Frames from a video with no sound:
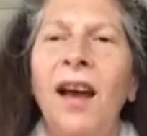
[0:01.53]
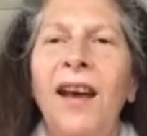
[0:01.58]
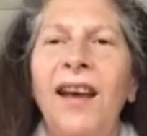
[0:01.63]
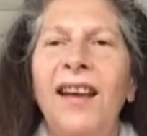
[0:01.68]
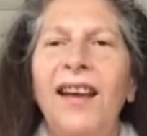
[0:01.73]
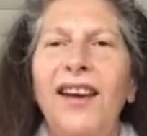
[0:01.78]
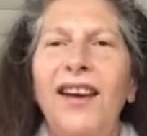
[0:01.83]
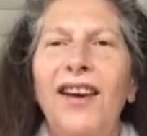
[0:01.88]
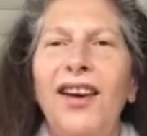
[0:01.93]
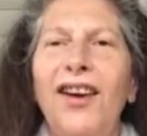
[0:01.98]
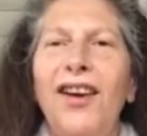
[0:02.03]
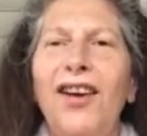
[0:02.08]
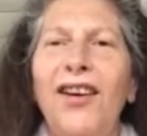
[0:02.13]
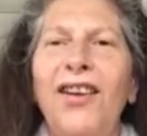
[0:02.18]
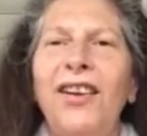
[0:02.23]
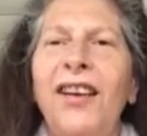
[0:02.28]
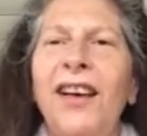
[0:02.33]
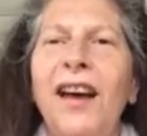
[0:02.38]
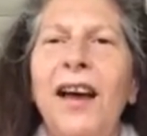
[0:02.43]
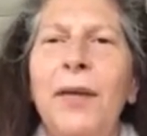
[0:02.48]
Hi,
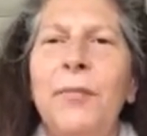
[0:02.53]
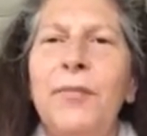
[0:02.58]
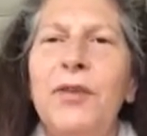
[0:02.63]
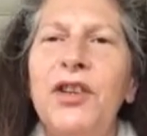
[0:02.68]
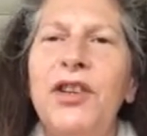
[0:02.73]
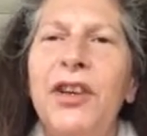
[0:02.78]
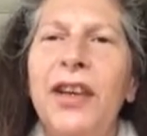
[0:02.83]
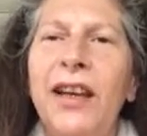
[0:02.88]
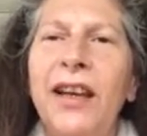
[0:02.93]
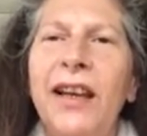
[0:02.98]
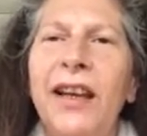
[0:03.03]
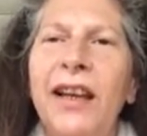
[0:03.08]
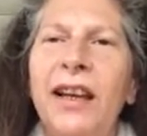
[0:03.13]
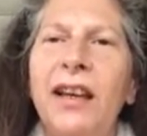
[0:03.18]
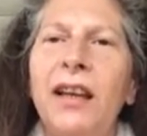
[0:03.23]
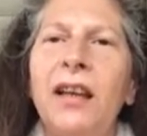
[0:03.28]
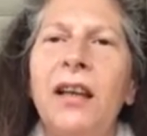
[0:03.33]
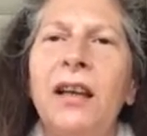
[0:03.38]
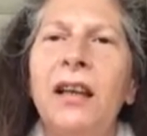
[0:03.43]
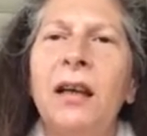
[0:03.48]
y'all. I'm Jenny.
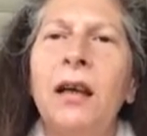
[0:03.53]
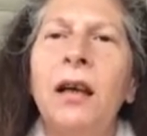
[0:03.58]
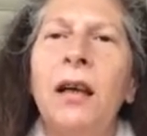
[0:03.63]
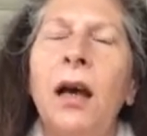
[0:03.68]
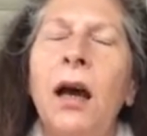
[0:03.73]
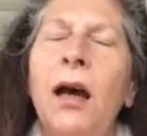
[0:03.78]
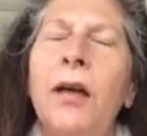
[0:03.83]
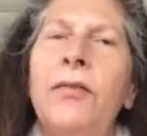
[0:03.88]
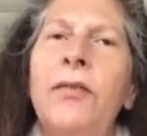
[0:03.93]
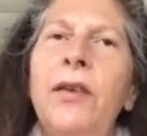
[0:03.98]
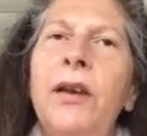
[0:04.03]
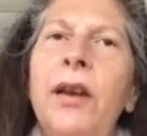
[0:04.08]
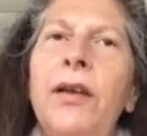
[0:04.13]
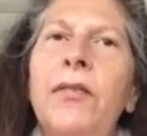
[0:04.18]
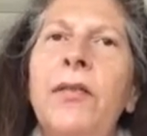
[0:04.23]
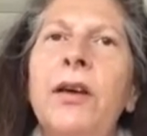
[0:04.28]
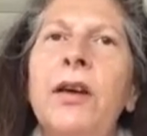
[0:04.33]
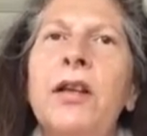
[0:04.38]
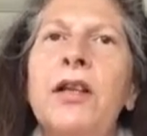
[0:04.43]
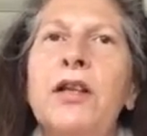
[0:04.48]
I've
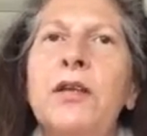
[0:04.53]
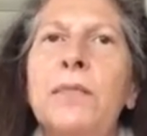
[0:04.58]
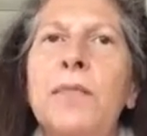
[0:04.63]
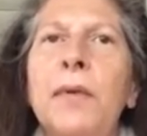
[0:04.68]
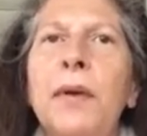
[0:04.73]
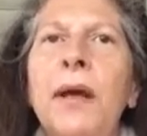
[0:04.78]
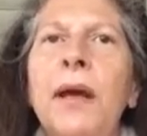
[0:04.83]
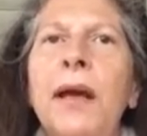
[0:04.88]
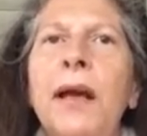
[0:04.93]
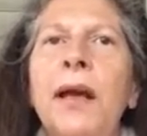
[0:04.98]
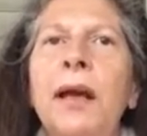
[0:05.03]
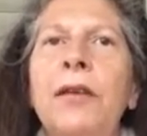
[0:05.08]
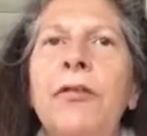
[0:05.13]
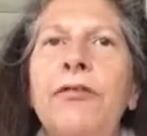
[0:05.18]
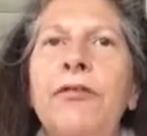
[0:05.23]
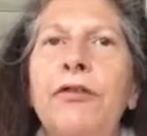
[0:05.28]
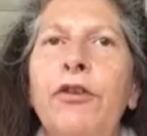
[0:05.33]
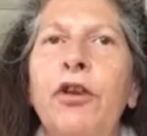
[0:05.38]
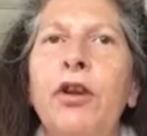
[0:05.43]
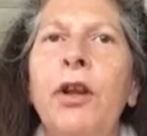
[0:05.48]
never explained
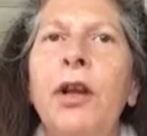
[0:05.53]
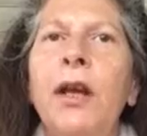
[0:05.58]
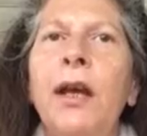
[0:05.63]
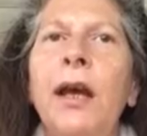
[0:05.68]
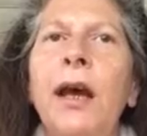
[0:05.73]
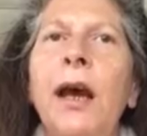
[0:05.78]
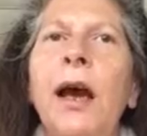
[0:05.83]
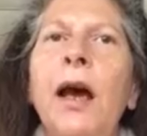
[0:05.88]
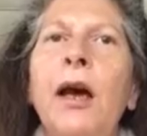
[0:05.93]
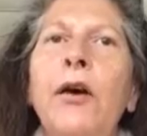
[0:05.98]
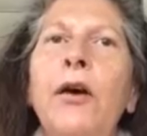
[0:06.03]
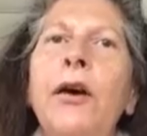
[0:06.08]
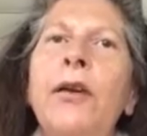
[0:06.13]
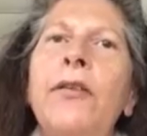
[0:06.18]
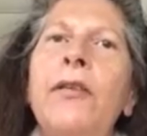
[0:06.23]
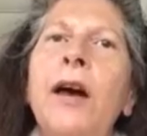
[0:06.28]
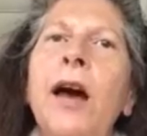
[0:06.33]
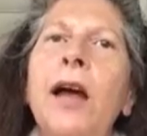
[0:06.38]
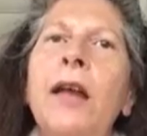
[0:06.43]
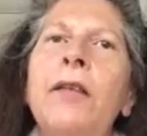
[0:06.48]
fully how
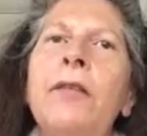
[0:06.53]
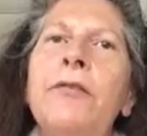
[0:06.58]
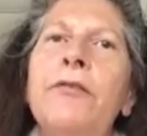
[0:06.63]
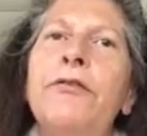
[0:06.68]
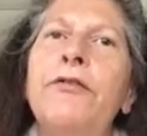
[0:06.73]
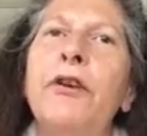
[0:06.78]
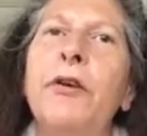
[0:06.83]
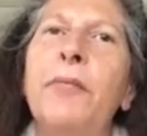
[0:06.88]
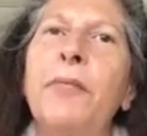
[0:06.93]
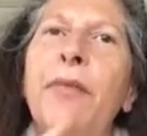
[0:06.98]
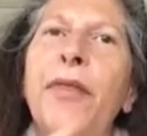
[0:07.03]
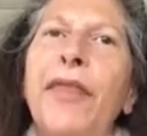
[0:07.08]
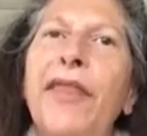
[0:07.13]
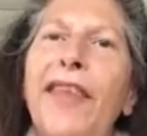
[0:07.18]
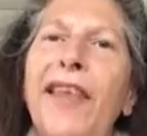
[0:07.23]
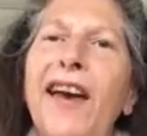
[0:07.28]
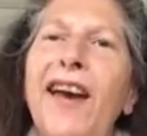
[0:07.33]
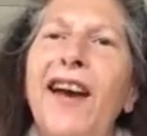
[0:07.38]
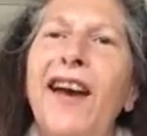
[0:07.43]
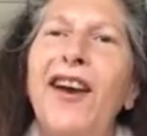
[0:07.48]
I've gotten from
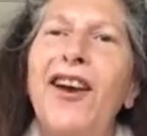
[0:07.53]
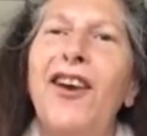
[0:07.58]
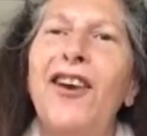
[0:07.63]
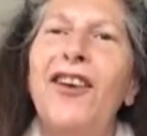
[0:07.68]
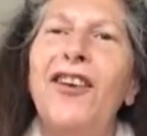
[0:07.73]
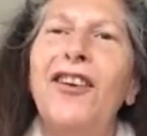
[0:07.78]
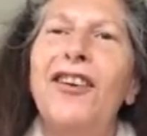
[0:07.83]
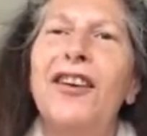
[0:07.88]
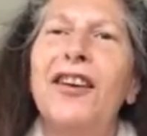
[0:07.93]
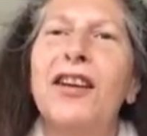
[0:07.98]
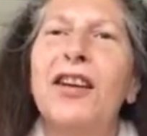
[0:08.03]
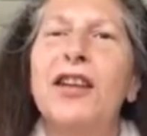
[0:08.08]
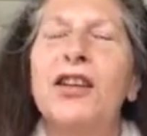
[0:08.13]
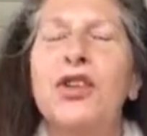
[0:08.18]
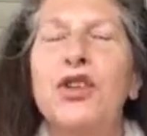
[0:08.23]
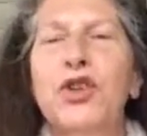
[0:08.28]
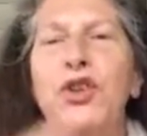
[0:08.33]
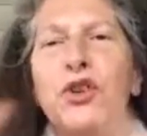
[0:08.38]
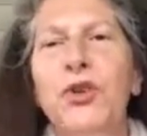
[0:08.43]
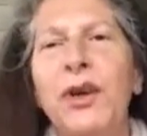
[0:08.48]
there
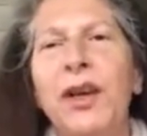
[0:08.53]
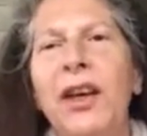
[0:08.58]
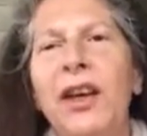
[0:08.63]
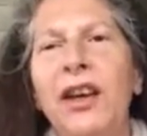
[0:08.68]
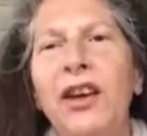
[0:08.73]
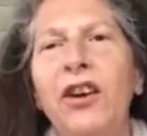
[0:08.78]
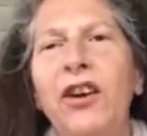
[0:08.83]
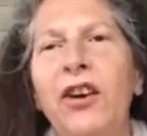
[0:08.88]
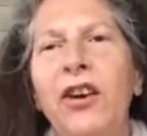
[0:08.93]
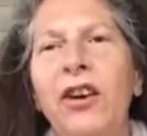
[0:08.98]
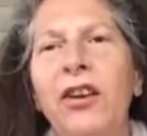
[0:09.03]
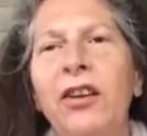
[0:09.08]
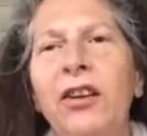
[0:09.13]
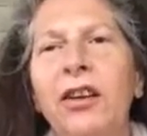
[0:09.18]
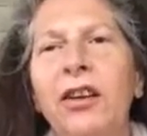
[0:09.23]
to here.